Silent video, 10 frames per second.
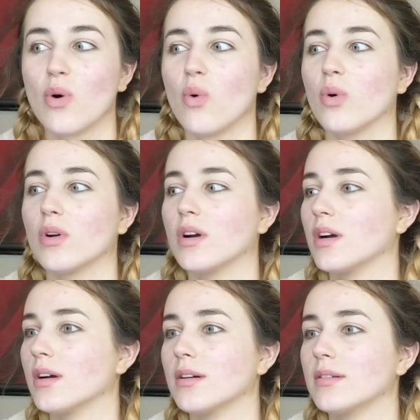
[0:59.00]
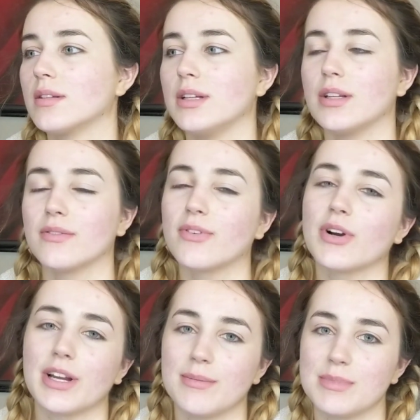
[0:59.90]
or, you know,
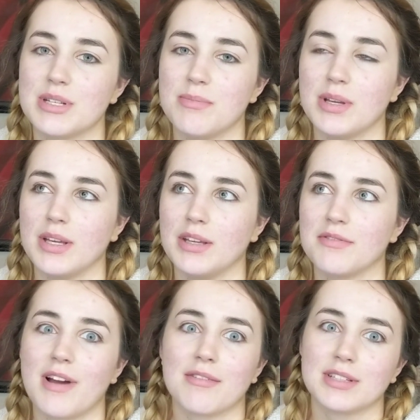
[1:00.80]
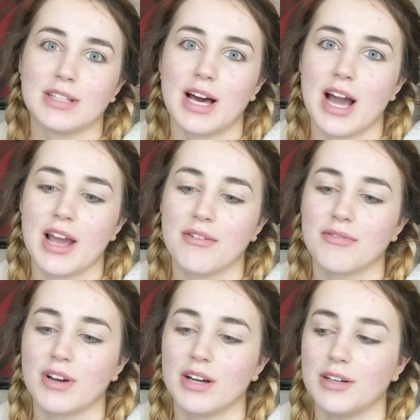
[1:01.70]
for him to be found alive.